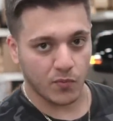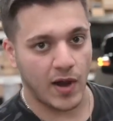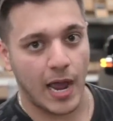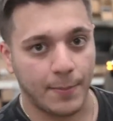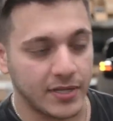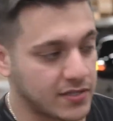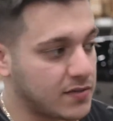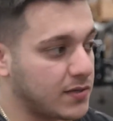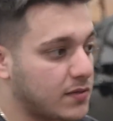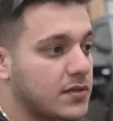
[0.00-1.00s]
wrap.
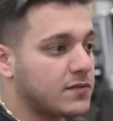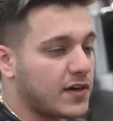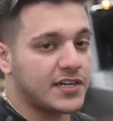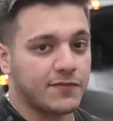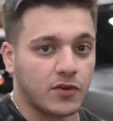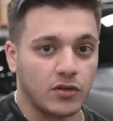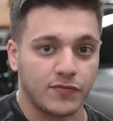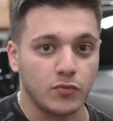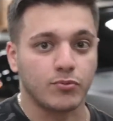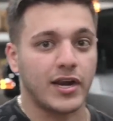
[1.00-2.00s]
It's very difficult.
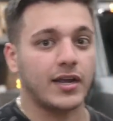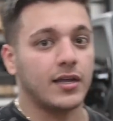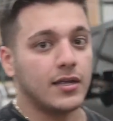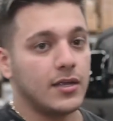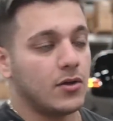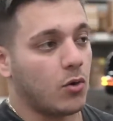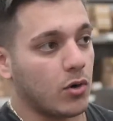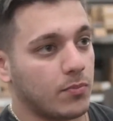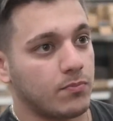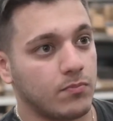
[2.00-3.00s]
If you bring
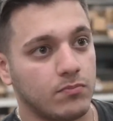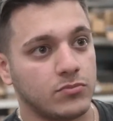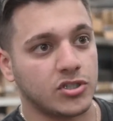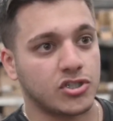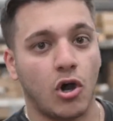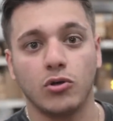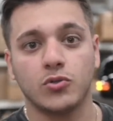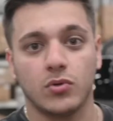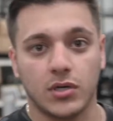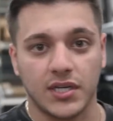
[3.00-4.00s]
or just go
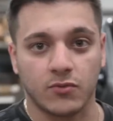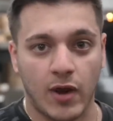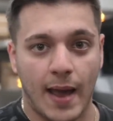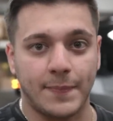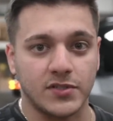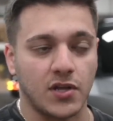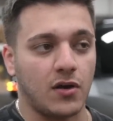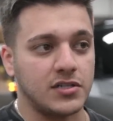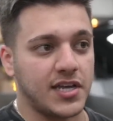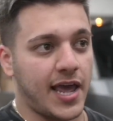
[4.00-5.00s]
to a wrap
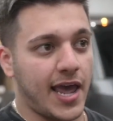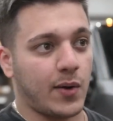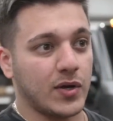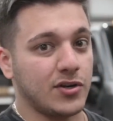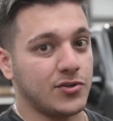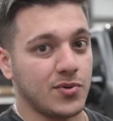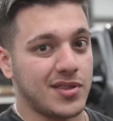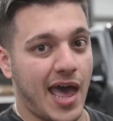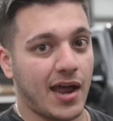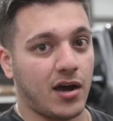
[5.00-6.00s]
installer and say, hey, I want you to do
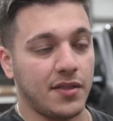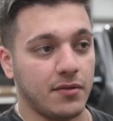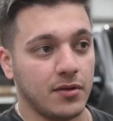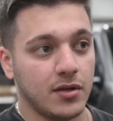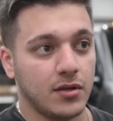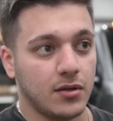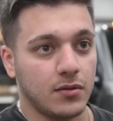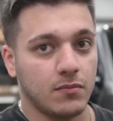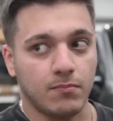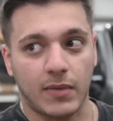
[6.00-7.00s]
that on
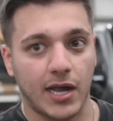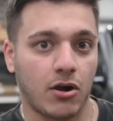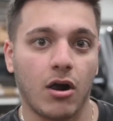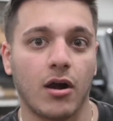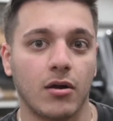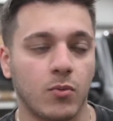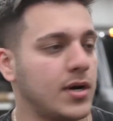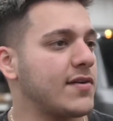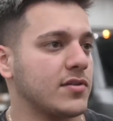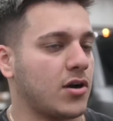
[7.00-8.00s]
my car,
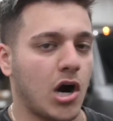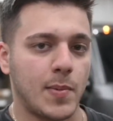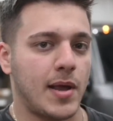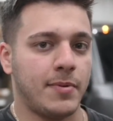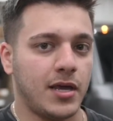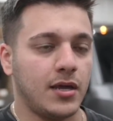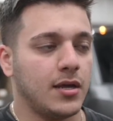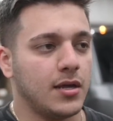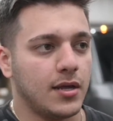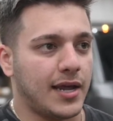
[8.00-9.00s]
whatever the car may be,
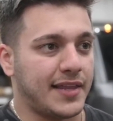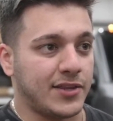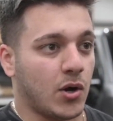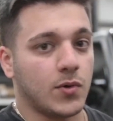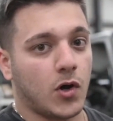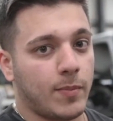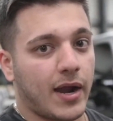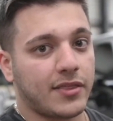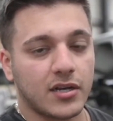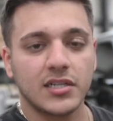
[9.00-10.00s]
and they don't know
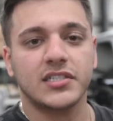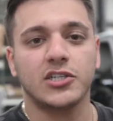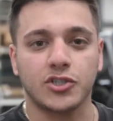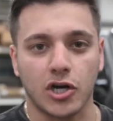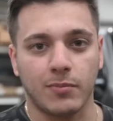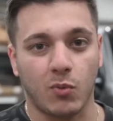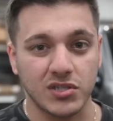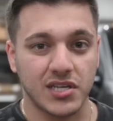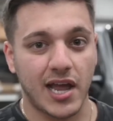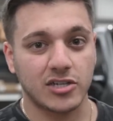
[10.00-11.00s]
about it, they're gonna say sure, but
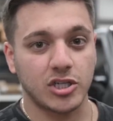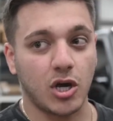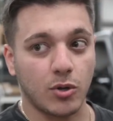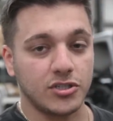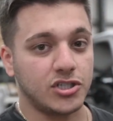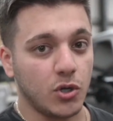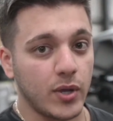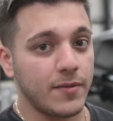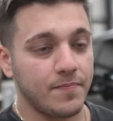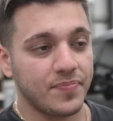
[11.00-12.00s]
once they actually go to do it,